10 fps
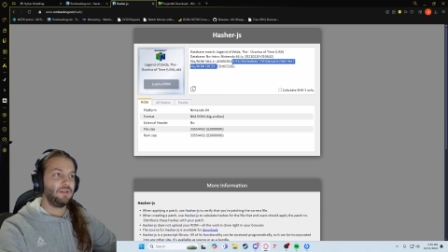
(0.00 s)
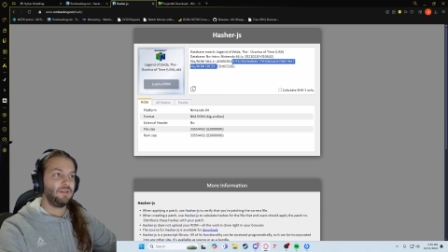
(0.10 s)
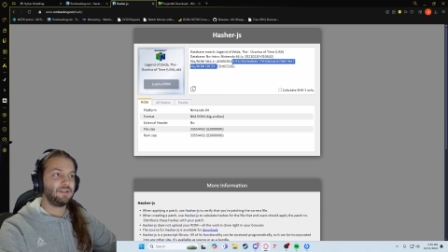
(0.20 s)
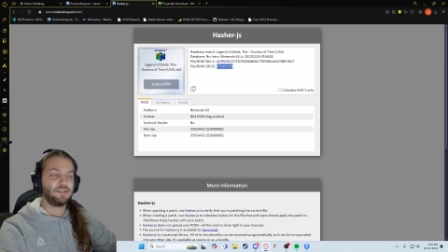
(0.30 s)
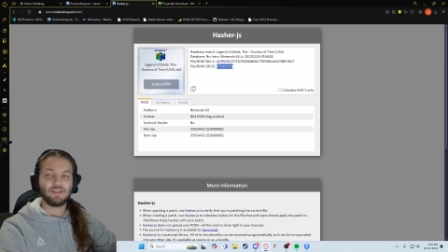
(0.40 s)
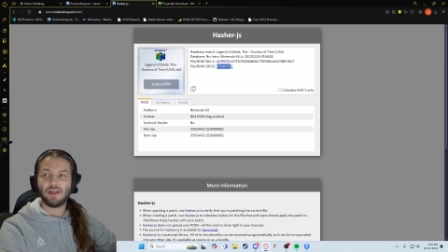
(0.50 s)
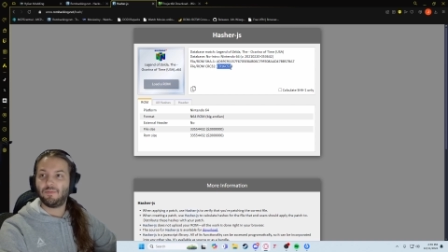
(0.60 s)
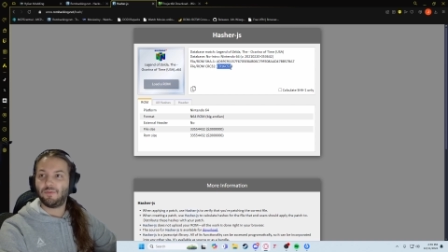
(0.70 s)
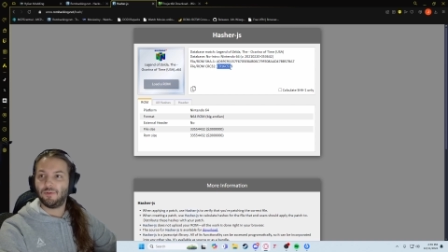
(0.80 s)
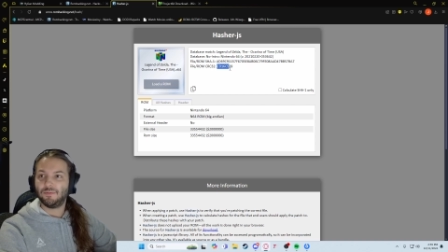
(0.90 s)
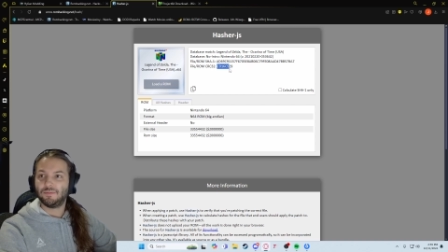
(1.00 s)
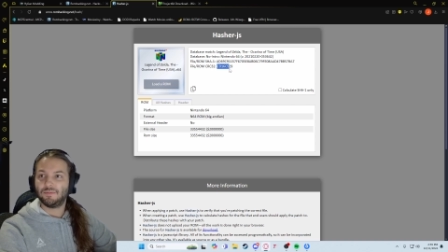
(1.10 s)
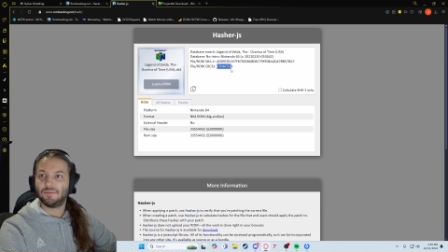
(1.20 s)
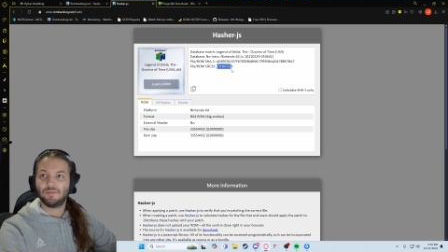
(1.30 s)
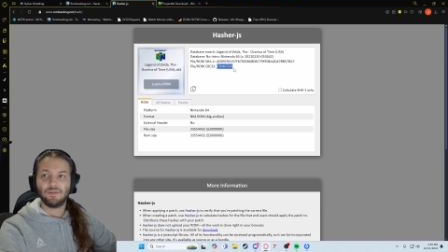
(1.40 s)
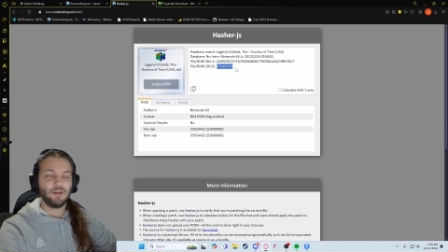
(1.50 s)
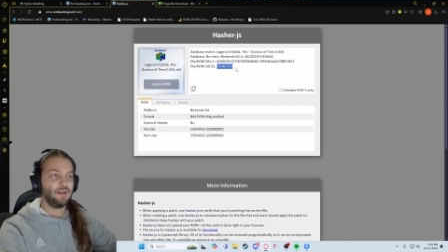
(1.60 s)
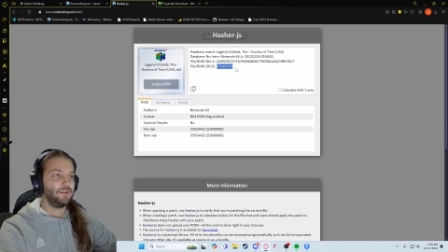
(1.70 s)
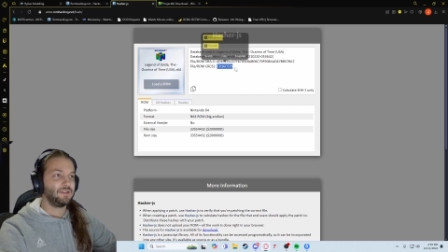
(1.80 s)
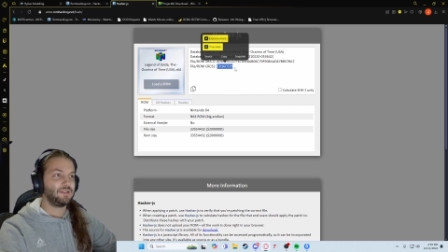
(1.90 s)
this is helpful.
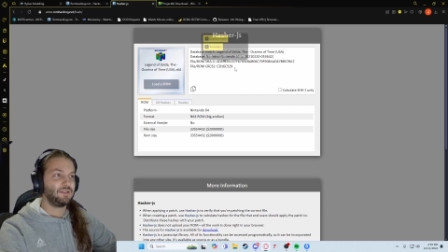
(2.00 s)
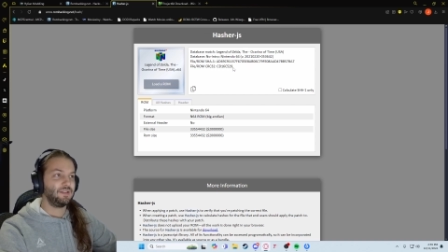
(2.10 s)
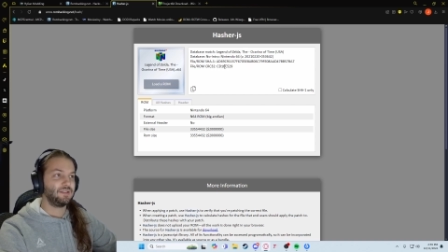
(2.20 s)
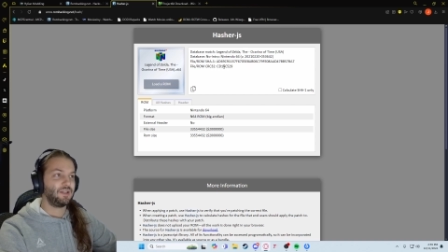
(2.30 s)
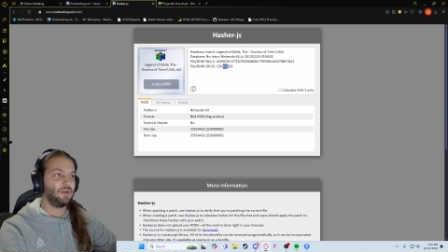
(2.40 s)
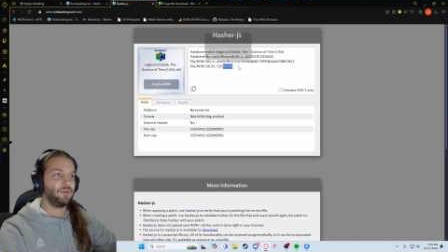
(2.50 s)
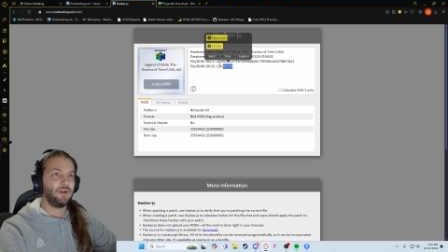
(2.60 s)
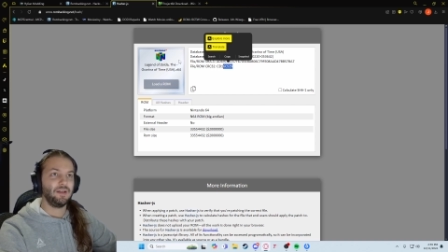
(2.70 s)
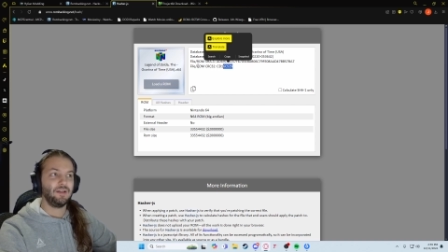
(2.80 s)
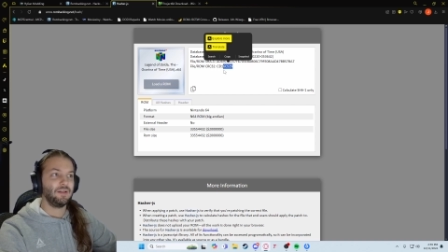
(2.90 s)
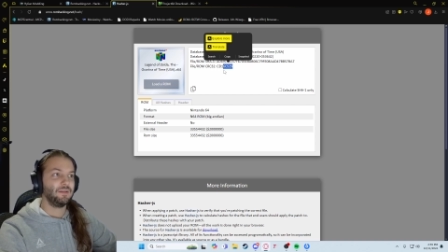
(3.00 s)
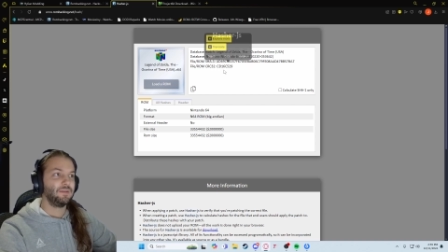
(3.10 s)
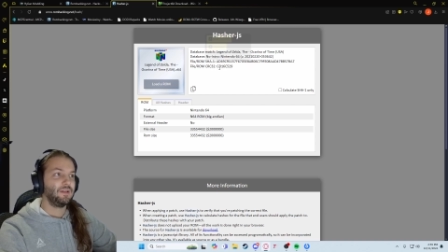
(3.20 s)
Uh, this, this code right here.